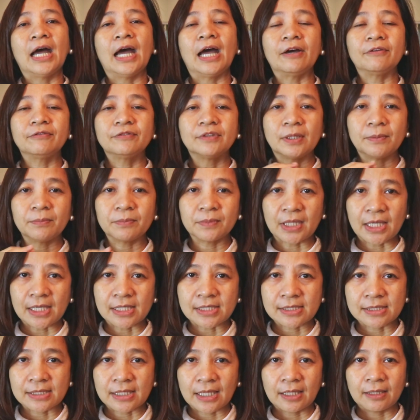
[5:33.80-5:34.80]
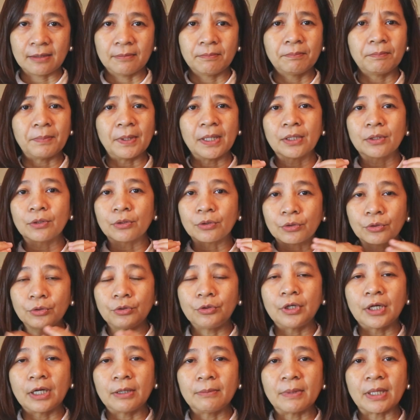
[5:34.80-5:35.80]
Have them tested. Pero
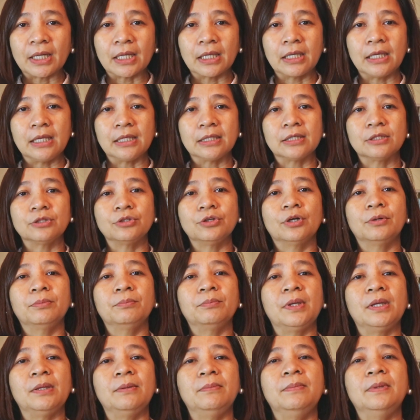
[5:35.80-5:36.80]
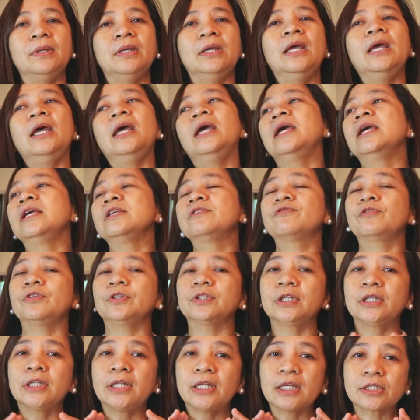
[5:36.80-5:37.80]
kung makikita nyo ang baby is
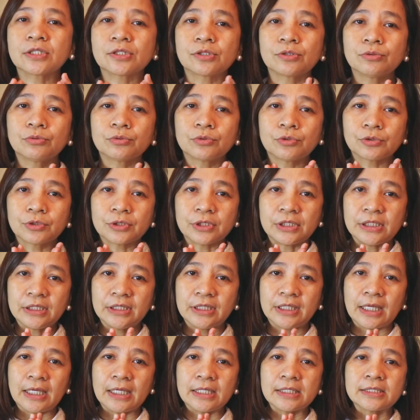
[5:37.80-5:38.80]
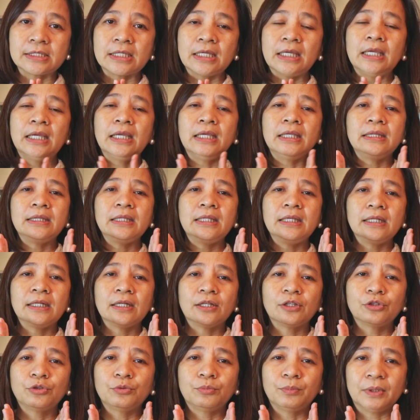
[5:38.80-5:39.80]
for the next 2 to 3 days, hindi
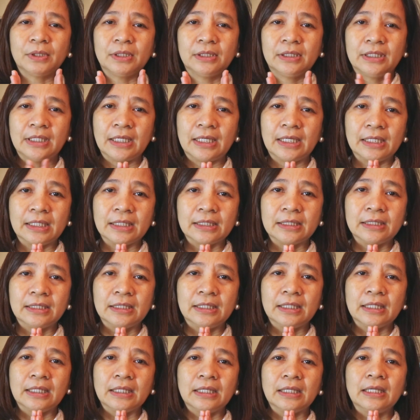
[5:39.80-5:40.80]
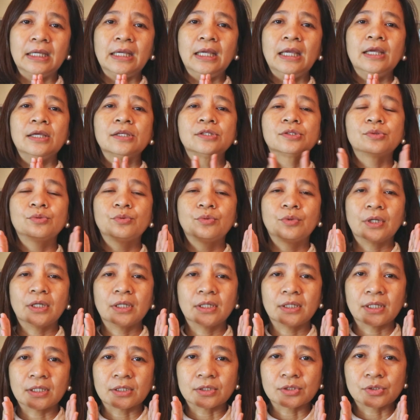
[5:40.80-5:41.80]
na dumidede,
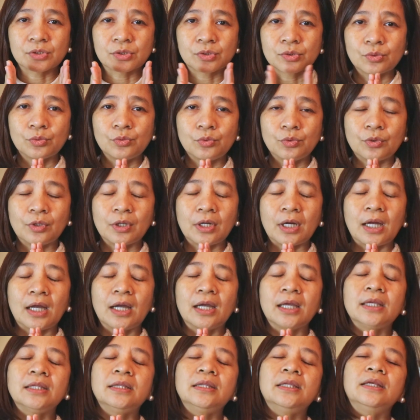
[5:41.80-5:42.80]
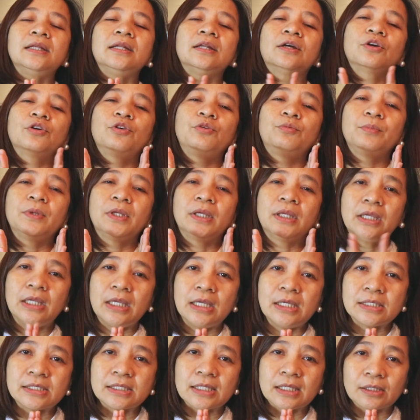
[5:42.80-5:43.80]
suka ng suka, hindi na
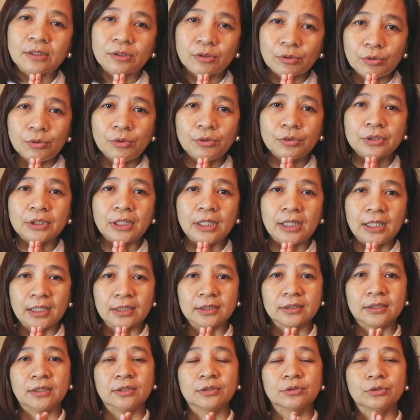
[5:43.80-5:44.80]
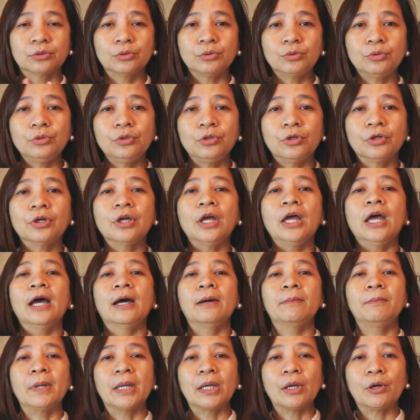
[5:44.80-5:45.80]
gumigising, tulog na lang ng tulog,
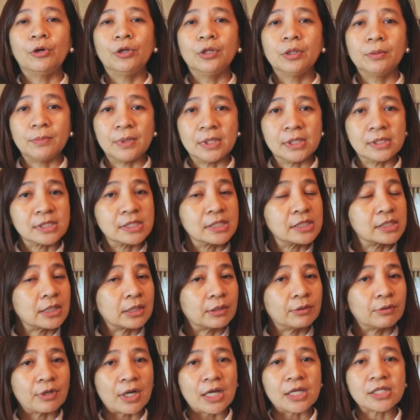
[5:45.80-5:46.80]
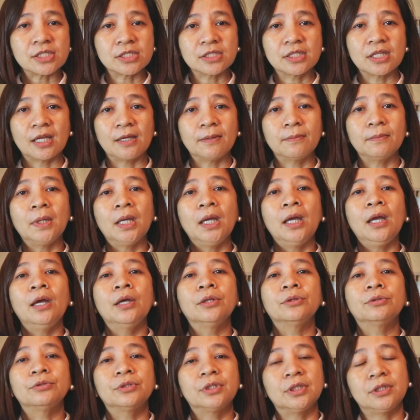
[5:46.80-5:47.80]
by all means, rush them
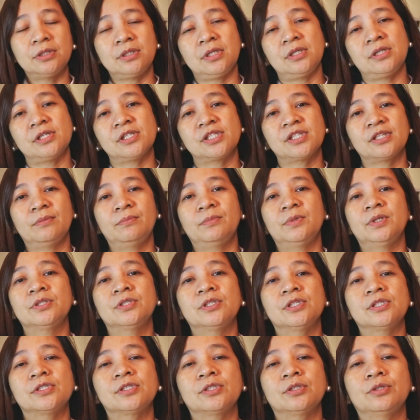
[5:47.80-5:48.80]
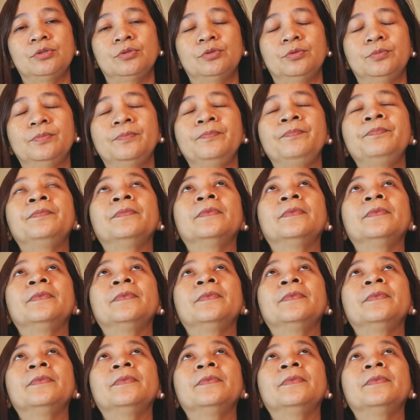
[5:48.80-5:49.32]
to the nearest emergency room.